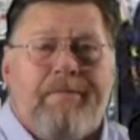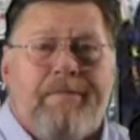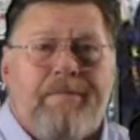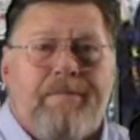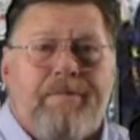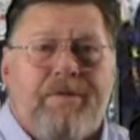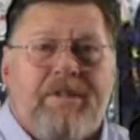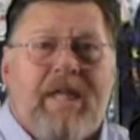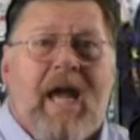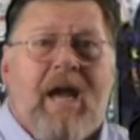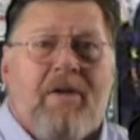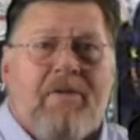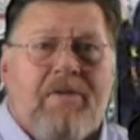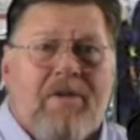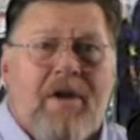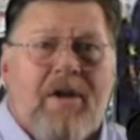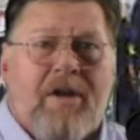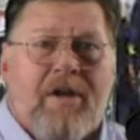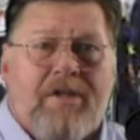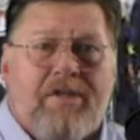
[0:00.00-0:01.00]
south
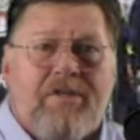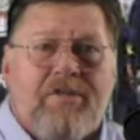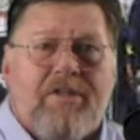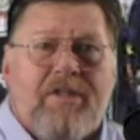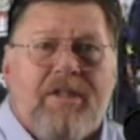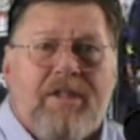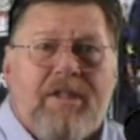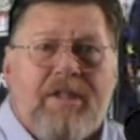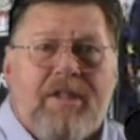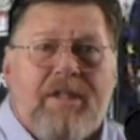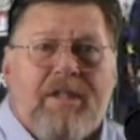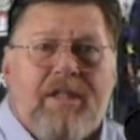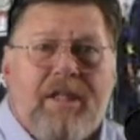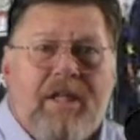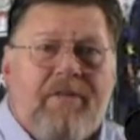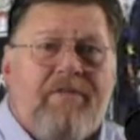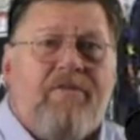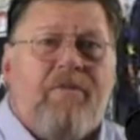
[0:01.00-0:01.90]
on us if